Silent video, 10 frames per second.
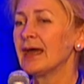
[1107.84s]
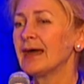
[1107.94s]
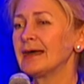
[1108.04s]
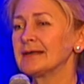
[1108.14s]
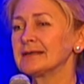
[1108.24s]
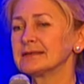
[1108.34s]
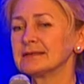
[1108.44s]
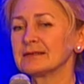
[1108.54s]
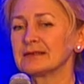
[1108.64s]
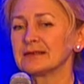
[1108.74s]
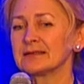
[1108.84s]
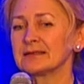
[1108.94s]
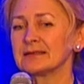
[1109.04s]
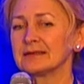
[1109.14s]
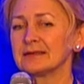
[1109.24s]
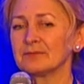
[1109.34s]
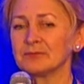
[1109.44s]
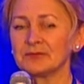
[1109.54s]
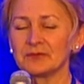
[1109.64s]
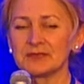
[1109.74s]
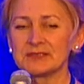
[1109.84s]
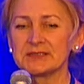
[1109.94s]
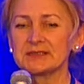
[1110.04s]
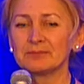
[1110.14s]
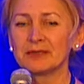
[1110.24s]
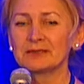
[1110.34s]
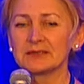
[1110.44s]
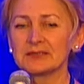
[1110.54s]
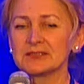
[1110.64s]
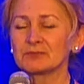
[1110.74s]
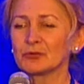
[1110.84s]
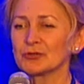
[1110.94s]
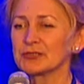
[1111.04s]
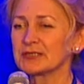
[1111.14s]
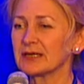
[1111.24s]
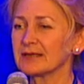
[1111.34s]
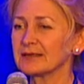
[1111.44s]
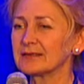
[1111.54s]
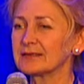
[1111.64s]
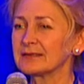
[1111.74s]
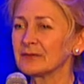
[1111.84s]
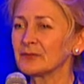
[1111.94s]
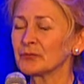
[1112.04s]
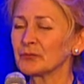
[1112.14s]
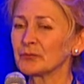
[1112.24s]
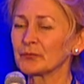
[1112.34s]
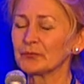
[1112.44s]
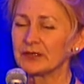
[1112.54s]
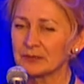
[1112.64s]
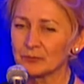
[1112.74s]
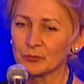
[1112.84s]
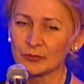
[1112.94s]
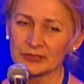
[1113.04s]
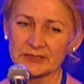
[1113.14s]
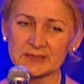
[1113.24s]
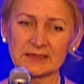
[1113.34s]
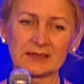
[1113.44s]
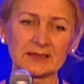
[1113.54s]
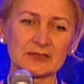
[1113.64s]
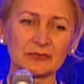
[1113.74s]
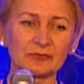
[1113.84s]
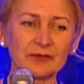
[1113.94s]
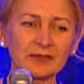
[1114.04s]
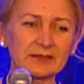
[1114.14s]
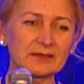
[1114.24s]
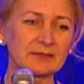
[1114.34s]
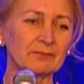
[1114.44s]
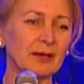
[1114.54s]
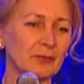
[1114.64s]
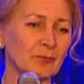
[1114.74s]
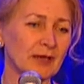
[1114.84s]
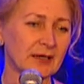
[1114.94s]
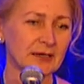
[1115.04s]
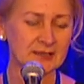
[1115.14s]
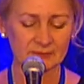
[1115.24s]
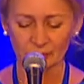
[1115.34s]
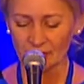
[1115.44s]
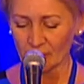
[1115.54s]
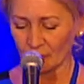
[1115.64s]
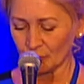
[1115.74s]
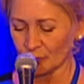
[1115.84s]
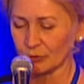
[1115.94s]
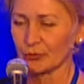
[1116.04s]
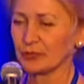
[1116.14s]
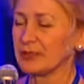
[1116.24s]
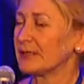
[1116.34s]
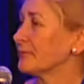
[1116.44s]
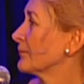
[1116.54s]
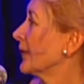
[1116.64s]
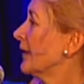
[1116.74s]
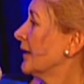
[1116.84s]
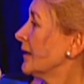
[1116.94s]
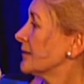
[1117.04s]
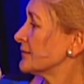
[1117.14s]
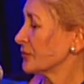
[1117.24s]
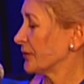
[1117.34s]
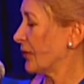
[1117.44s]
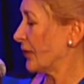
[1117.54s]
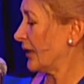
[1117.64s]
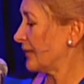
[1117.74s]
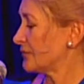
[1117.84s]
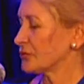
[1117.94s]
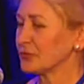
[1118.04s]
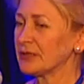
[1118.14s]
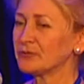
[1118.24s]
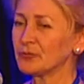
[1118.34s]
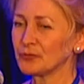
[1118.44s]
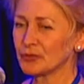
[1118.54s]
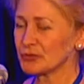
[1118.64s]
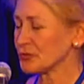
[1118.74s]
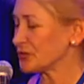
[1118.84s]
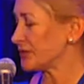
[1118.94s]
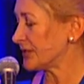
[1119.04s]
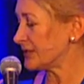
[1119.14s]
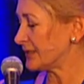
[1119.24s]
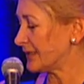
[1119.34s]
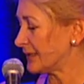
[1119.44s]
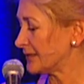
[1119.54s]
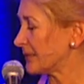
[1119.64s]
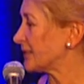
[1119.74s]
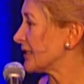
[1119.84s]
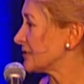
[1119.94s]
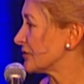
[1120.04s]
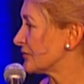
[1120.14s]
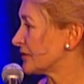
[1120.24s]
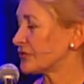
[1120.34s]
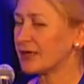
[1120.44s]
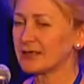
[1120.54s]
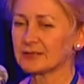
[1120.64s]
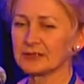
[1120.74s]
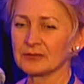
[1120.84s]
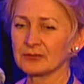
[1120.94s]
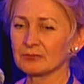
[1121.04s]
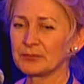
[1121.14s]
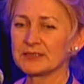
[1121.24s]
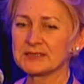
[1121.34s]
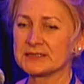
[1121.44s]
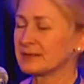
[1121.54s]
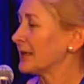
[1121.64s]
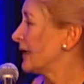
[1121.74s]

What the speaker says: and the P53C dependent response. And the very important thing is to find the biomarkers for our molecule here. So now I have to, if you want to see the details of the trial, please